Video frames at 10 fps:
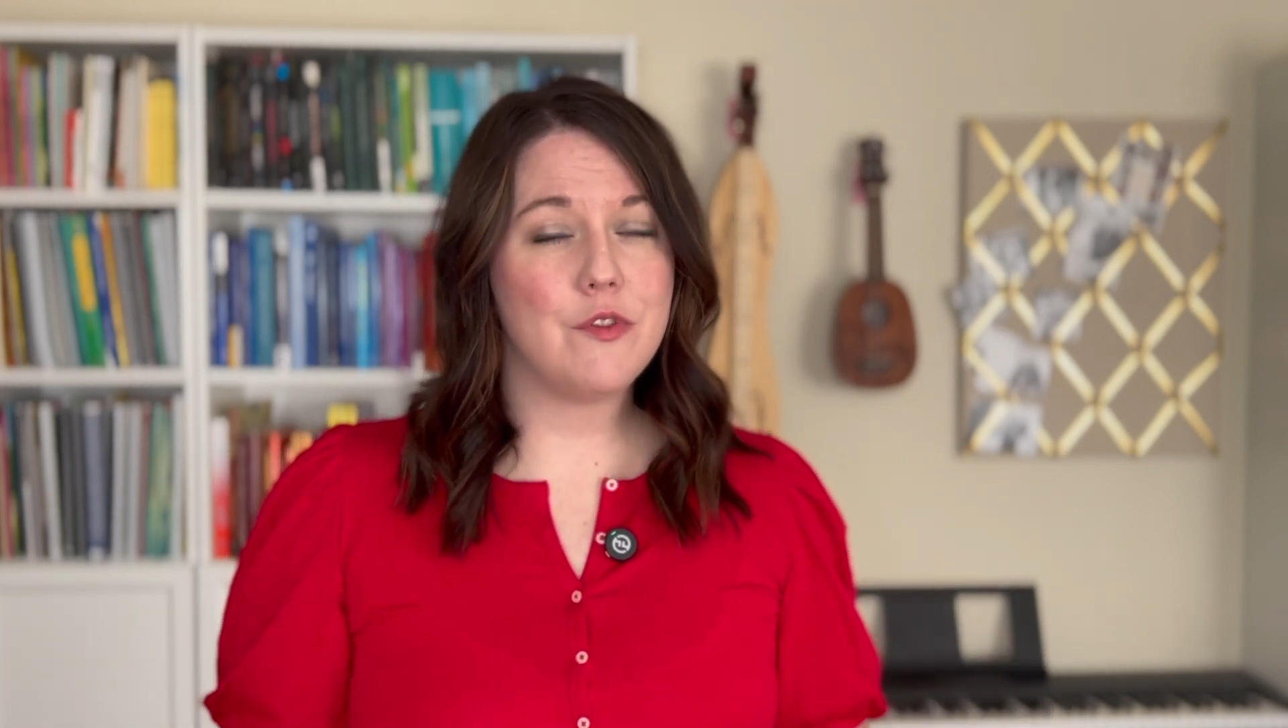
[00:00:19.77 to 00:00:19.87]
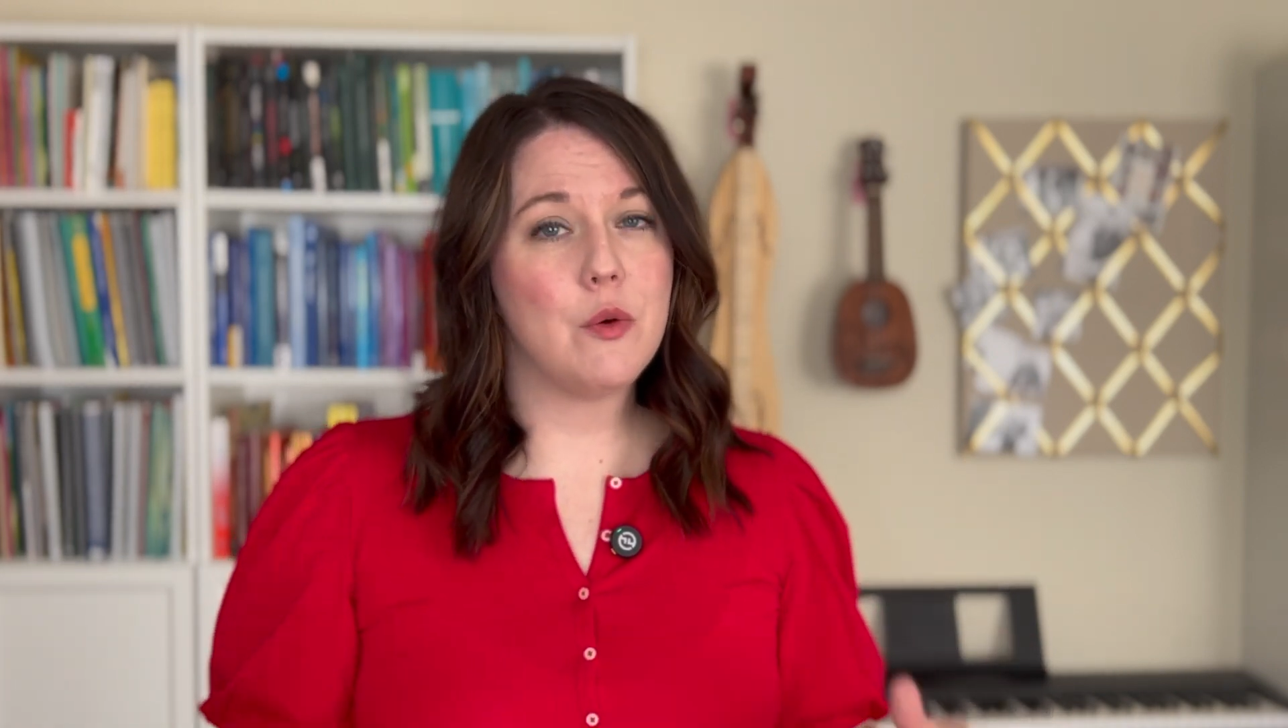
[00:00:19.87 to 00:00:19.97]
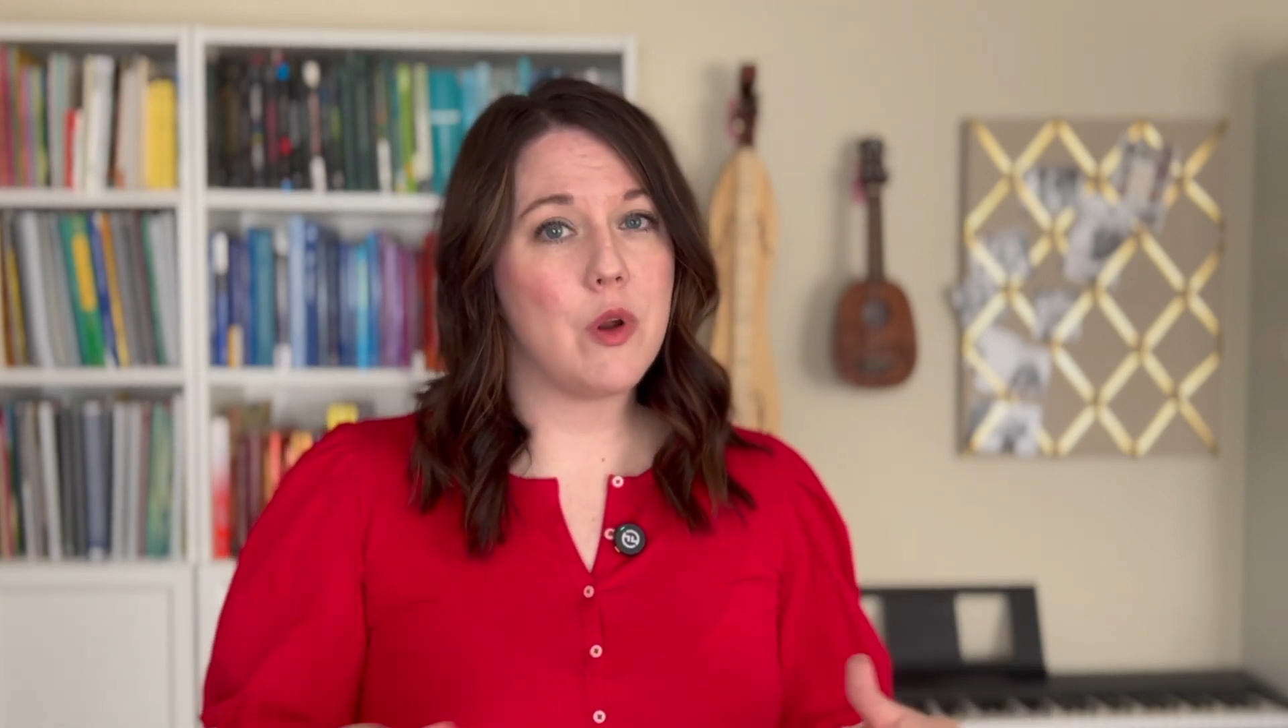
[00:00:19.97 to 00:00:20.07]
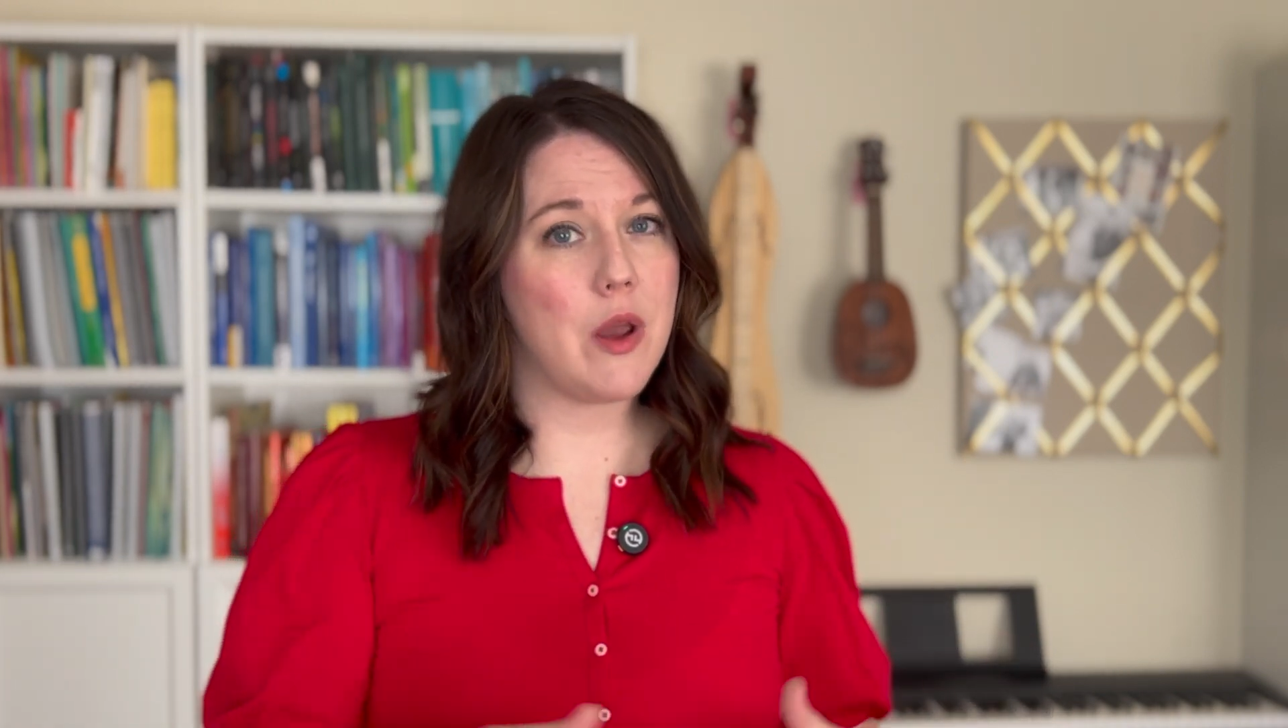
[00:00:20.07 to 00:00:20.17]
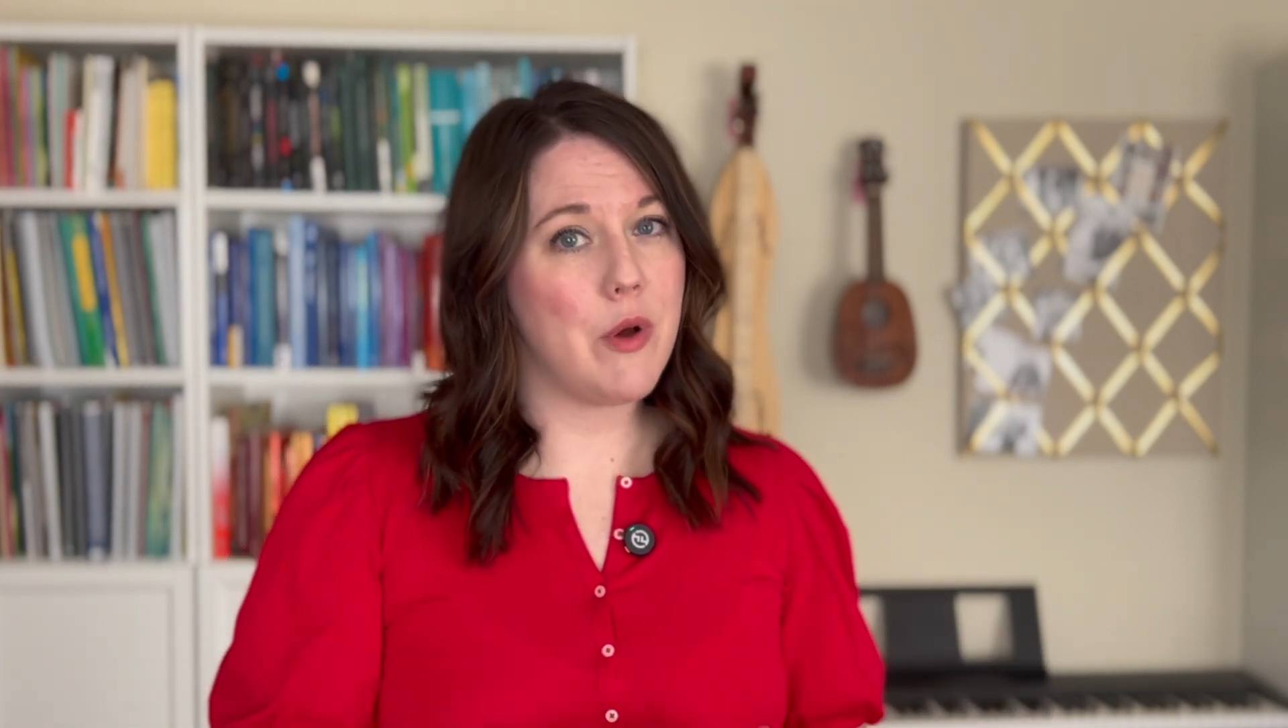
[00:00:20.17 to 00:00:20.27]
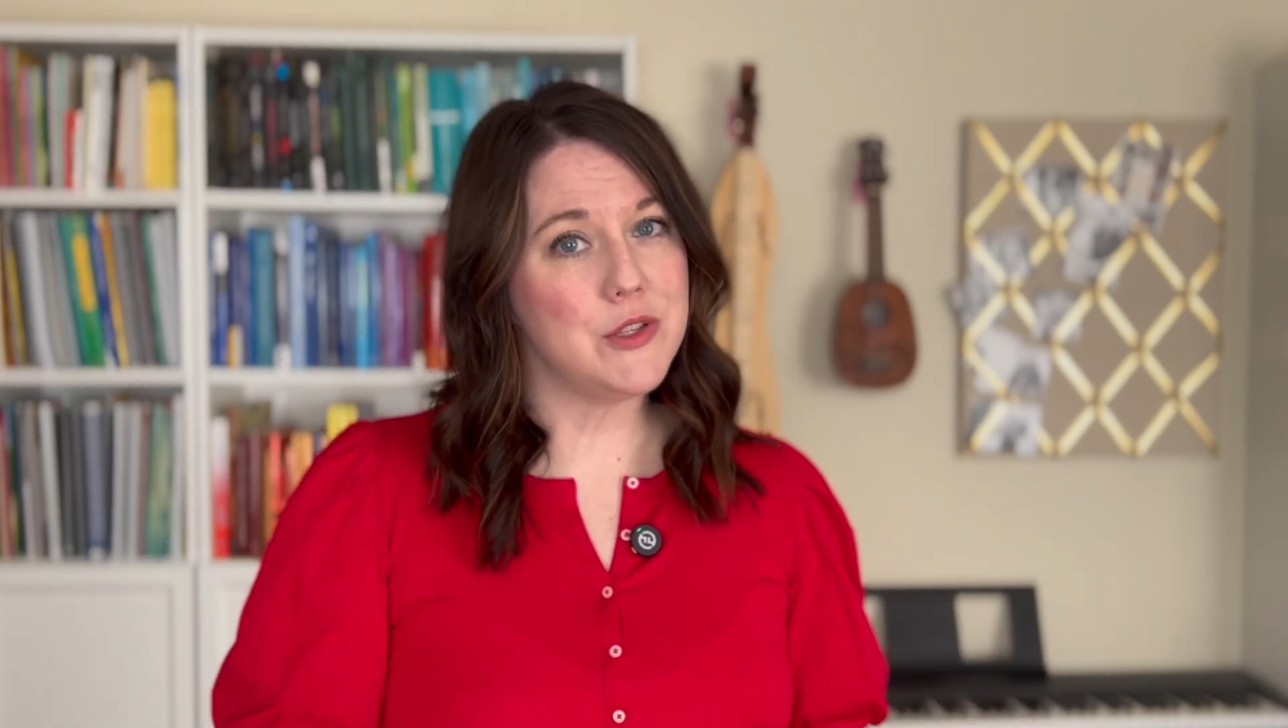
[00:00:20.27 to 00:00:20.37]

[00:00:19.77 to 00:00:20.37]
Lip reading: for what I want